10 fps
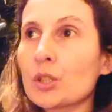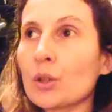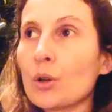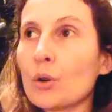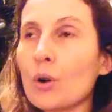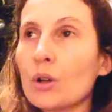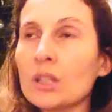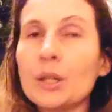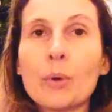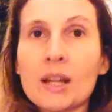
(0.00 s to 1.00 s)
so
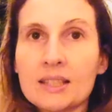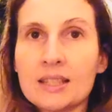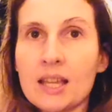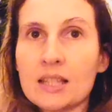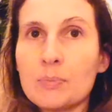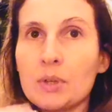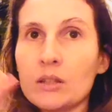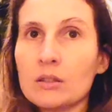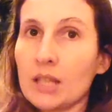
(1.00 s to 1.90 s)
only Wednesday it's been,